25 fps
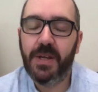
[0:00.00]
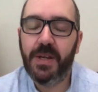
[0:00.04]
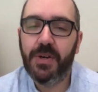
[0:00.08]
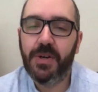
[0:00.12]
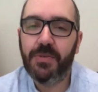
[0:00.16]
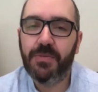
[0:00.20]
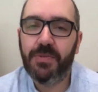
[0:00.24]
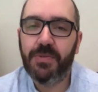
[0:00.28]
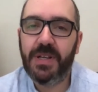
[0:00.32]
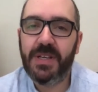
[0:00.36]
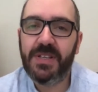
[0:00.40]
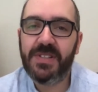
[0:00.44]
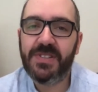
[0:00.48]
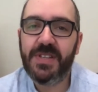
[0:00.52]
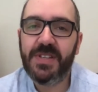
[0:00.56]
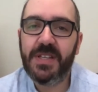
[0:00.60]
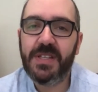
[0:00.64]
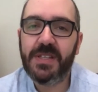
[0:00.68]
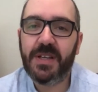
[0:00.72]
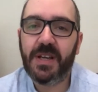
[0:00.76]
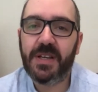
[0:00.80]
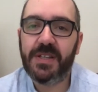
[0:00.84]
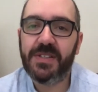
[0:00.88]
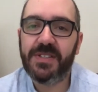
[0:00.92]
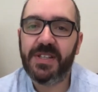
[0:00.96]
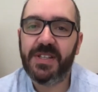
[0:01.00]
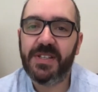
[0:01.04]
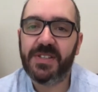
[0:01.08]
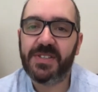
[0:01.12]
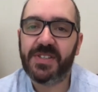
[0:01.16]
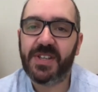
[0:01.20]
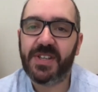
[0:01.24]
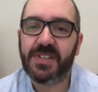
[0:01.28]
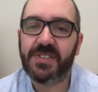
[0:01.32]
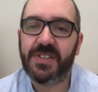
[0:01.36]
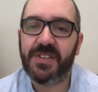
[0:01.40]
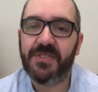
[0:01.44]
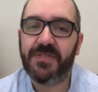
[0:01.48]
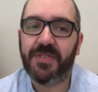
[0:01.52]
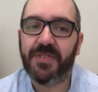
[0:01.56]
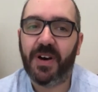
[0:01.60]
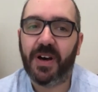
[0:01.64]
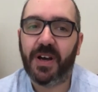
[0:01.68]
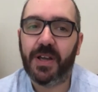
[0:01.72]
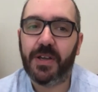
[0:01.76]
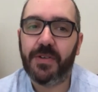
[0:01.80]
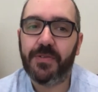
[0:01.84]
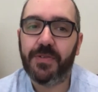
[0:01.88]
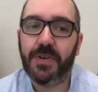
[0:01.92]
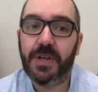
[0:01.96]
Released in
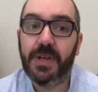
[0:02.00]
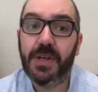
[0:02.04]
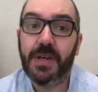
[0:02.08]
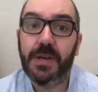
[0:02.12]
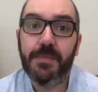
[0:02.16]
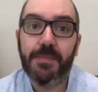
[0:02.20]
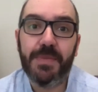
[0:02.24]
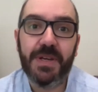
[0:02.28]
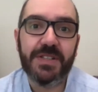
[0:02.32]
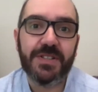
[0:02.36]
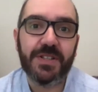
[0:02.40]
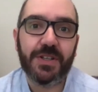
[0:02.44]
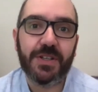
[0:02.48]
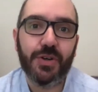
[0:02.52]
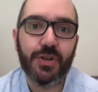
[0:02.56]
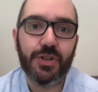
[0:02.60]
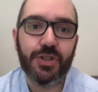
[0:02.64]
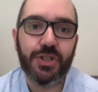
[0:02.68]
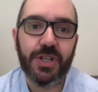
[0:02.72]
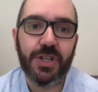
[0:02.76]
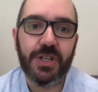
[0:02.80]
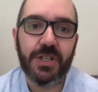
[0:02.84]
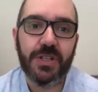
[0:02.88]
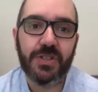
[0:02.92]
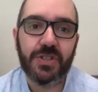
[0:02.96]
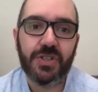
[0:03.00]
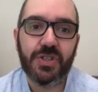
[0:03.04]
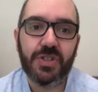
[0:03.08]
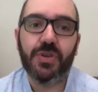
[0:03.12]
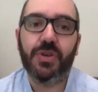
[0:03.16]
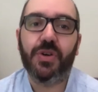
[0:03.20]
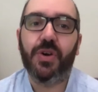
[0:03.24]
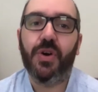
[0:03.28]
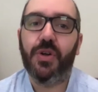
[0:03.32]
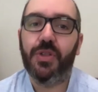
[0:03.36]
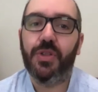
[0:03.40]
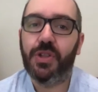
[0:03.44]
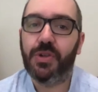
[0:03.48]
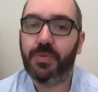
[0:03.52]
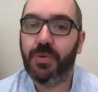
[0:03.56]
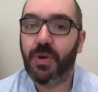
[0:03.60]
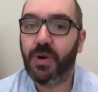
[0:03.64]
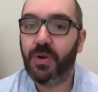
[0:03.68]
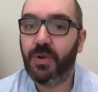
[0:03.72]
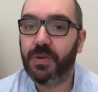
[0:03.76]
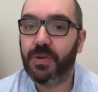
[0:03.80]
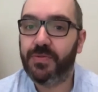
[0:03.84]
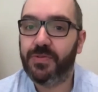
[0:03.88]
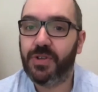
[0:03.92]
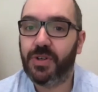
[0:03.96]
1965, Peter Cushing took on the
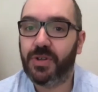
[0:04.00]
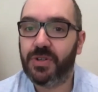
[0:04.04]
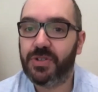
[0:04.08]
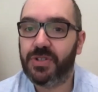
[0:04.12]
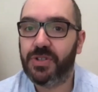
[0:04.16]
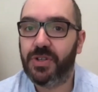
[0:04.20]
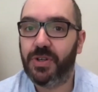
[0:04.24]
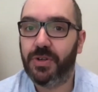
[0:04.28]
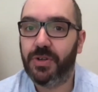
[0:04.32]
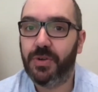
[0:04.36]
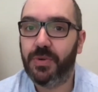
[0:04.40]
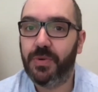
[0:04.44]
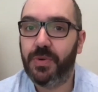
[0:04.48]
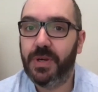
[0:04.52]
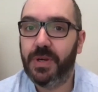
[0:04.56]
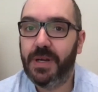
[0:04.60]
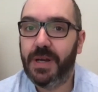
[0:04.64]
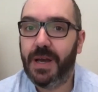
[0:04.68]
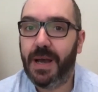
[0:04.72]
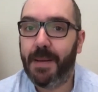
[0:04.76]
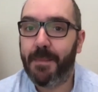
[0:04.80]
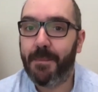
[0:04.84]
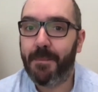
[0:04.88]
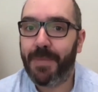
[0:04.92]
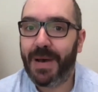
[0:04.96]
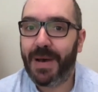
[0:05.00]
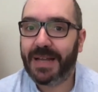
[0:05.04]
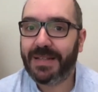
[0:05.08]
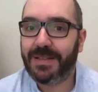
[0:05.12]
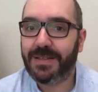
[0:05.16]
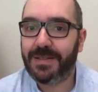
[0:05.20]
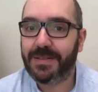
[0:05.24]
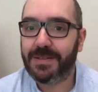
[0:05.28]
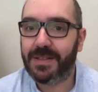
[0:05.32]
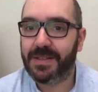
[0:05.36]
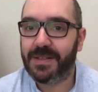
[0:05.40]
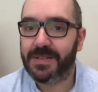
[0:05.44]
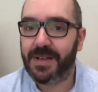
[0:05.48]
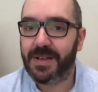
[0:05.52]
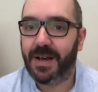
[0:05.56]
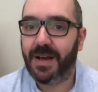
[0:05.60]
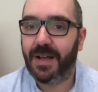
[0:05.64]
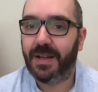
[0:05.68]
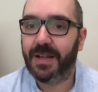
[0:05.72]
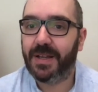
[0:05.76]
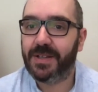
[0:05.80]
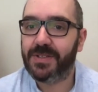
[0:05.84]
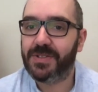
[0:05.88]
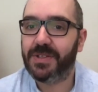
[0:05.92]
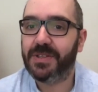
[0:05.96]
role of Doctor Who and battled the
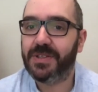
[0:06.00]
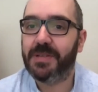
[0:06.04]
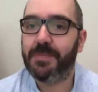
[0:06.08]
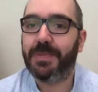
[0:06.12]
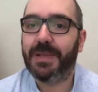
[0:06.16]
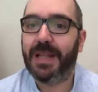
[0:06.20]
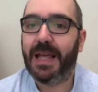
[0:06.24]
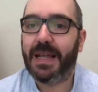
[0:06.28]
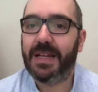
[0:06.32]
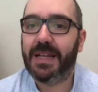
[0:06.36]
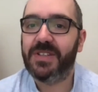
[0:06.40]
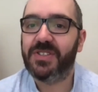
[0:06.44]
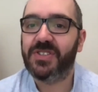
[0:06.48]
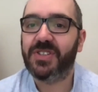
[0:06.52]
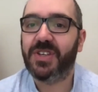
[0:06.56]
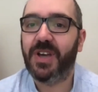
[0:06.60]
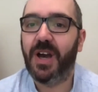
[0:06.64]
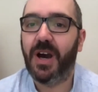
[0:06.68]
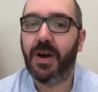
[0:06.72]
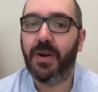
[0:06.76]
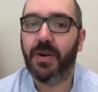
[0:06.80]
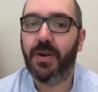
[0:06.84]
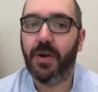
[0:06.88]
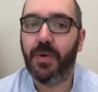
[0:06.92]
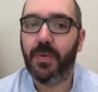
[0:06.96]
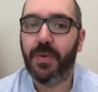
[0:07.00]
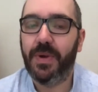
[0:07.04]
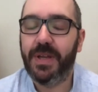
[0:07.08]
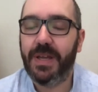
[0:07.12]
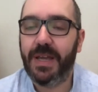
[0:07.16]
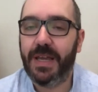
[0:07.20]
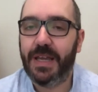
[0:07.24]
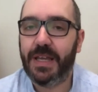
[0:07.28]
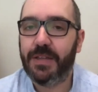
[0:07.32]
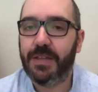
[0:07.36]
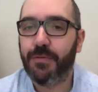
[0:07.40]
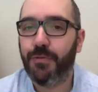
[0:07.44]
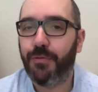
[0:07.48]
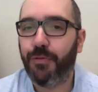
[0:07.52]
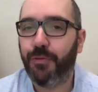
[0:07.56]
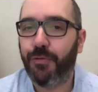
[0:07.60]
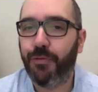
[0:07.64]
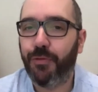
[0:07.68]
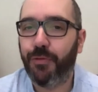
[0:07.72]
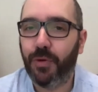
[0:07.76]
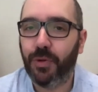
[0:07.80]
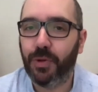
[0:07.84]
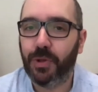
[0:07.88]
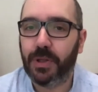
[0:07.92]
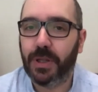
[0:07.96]
Daleks on the planet Skaro in
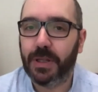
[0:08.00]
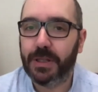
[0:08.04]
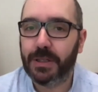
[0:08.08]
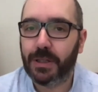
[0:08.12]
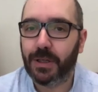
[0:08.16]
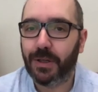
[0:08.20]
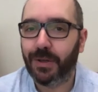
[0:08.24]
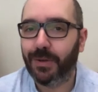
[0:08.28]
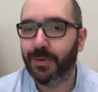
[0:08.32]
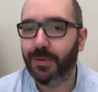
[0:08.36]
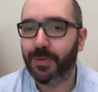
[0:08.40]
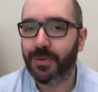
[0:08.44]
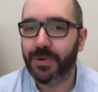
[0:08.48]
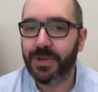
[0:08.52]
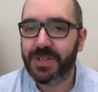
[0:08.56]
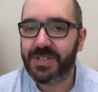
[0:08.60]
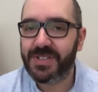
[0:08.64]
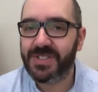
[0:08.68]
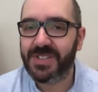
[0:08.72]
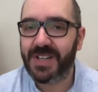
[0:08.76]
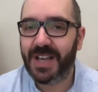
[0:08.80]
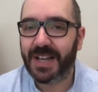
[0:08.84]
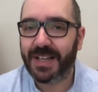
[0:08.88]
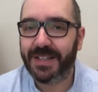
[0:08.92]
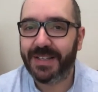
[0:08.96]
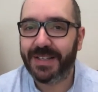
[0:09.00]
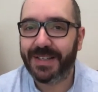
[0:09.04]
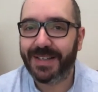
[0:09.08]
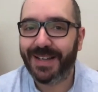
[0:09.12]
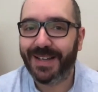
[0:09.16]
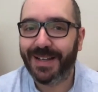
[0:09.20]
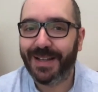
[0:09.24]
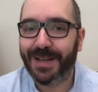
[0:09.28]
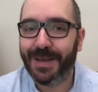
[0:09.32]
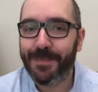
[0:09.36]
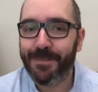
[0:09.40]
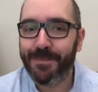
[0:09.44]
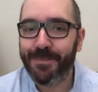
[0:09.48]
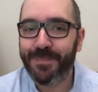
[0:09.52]
full and glorious Technicolor.